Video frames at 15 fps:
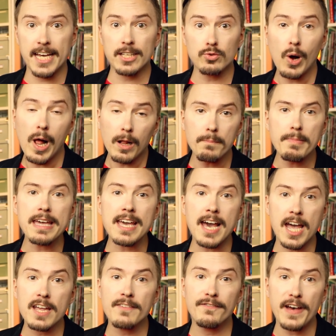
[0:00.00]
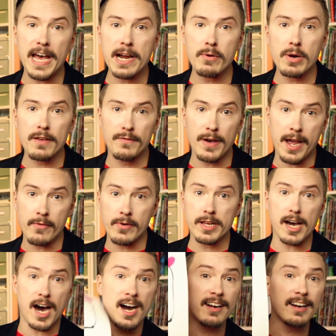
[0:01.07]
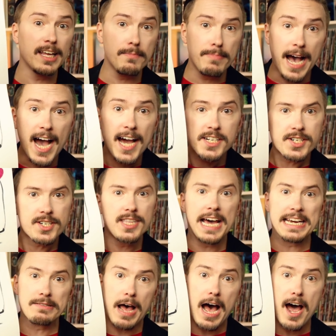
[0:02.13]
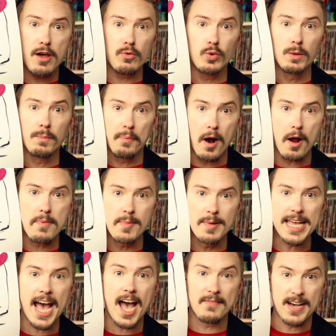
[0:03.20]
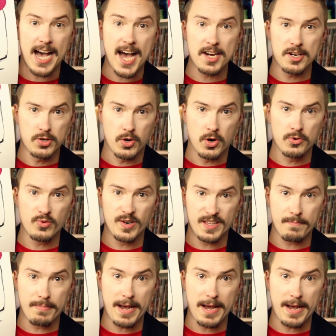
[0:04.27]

It will be a very ugly badge that I will probably have hand-drawn with a